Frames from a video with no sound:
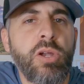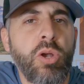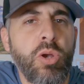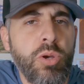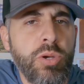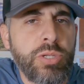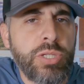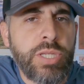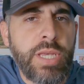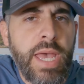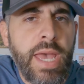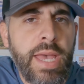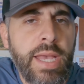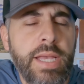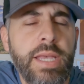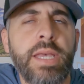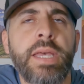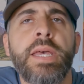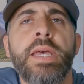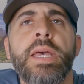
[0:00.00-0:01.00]
an
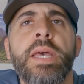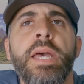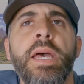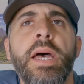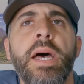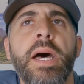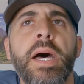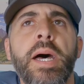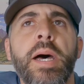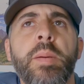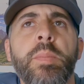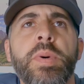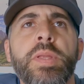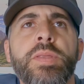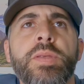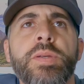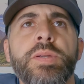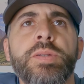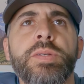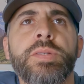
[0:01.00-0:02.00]
Ursack,
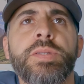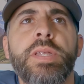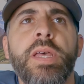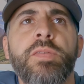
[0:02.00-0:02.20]
but there's